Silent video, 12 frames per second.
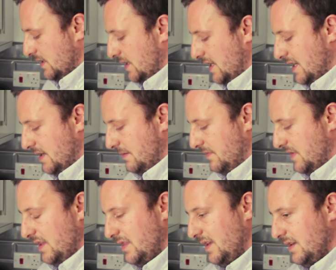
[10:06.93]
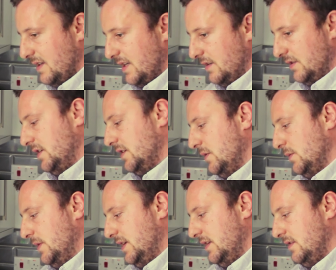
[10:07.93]
I think I'm gonna go
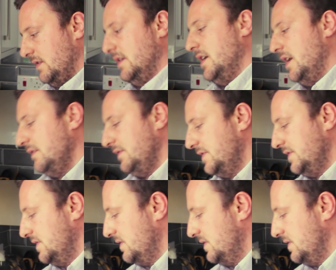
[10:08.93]
with the halves.